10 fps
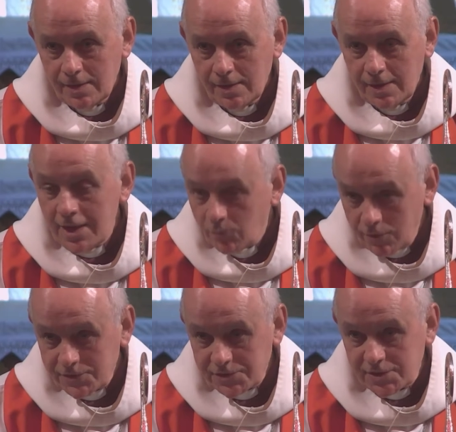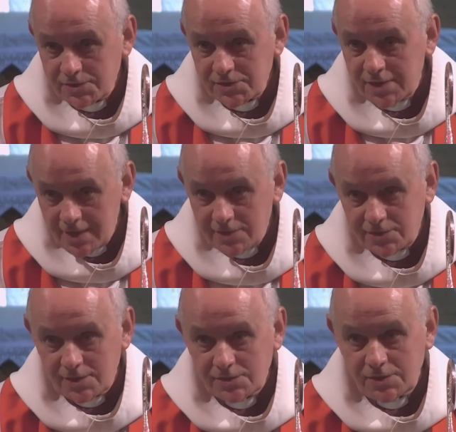He wants us, needs
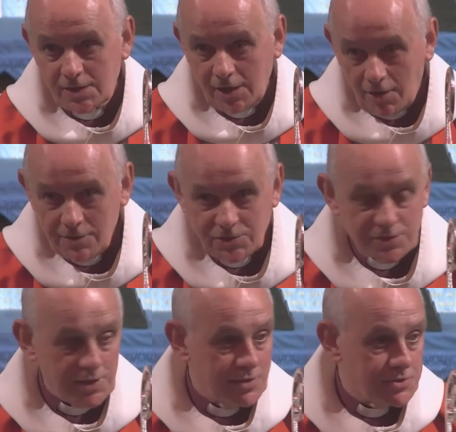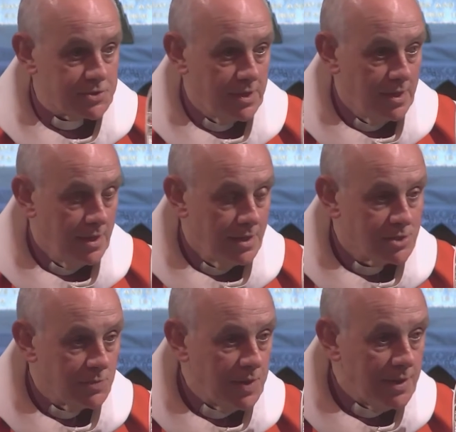us, encourages us to
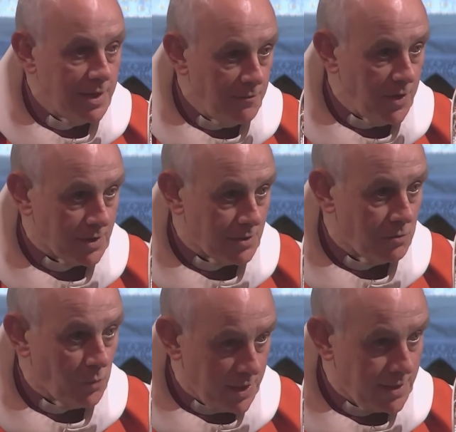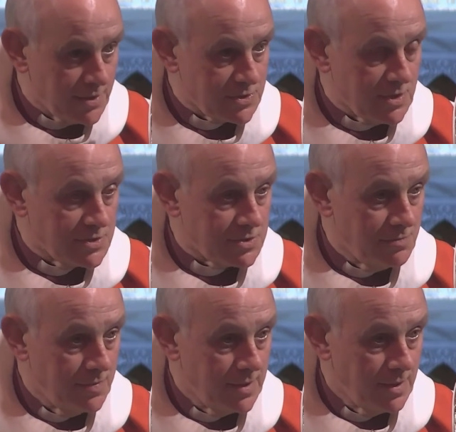be living witnesses,
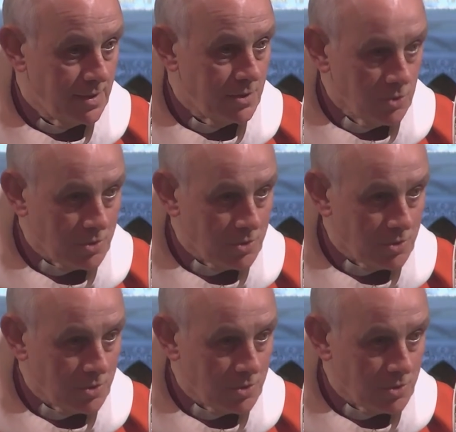not